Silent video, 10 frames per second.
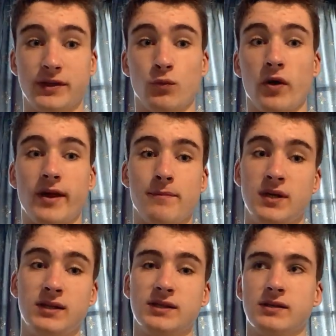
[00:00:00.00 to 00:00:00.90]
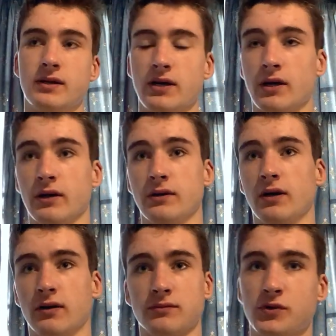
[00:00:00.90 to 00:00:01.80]
And what that means is that it can
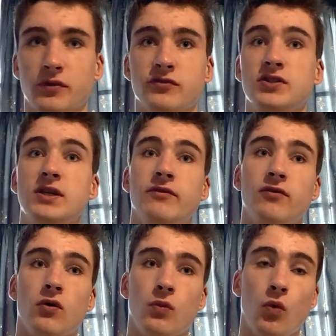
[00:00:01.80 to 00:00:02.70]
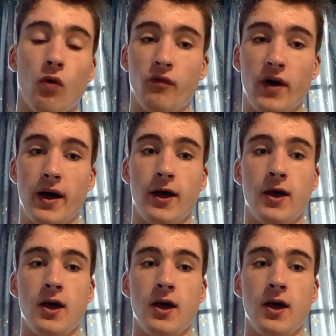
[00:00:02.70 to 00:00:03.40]
conduct sort of seafloor warfare,